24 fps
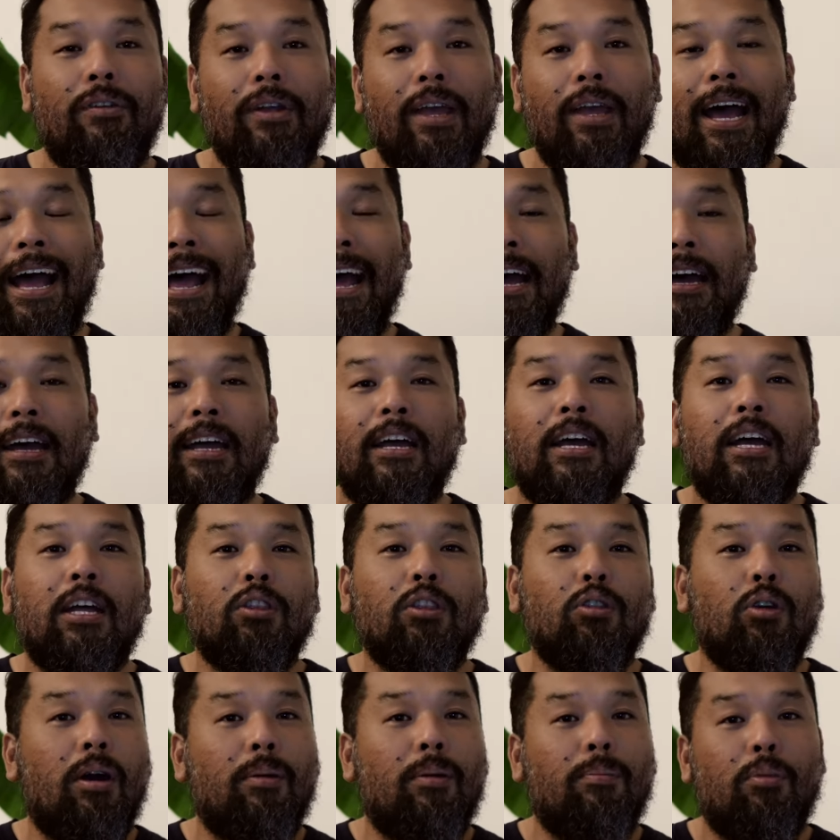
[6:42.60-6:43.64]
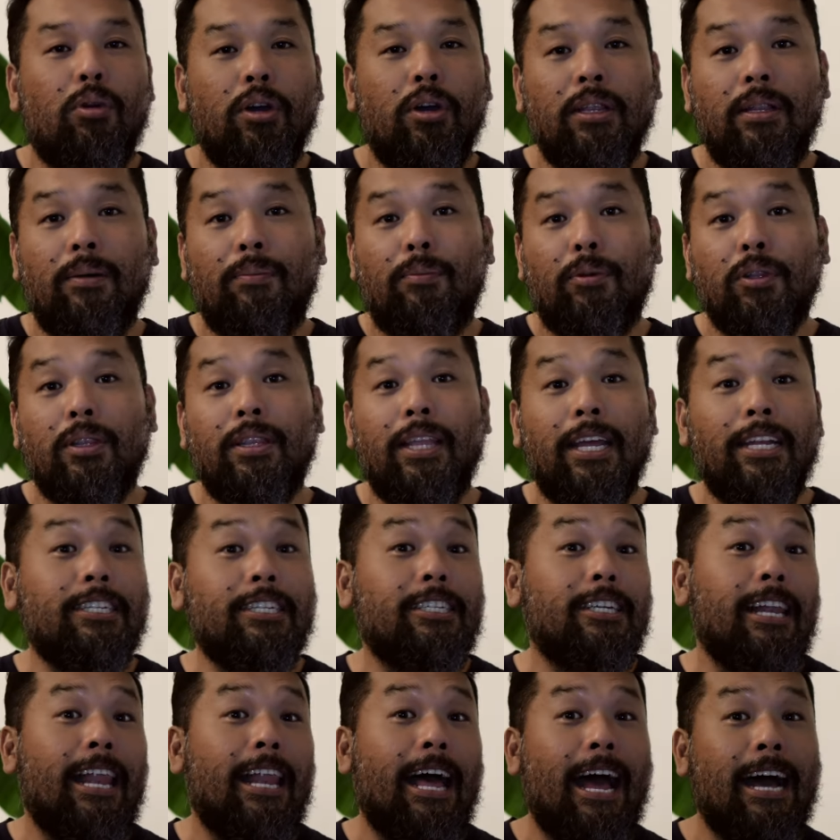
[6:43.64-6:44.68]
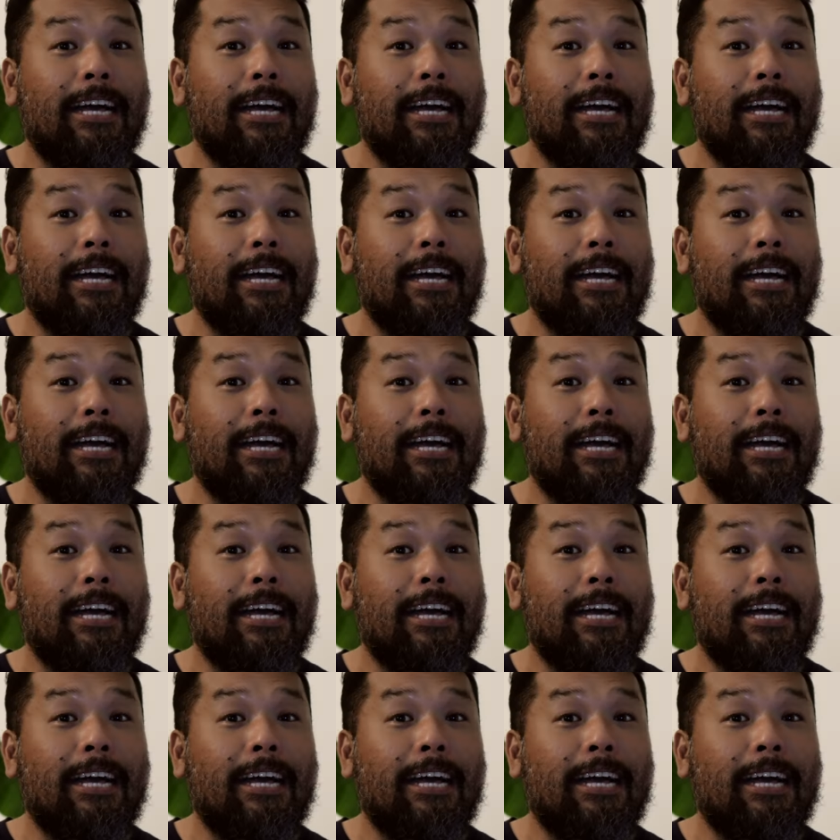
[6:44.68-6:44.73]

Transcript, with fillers: to react to avoid the potential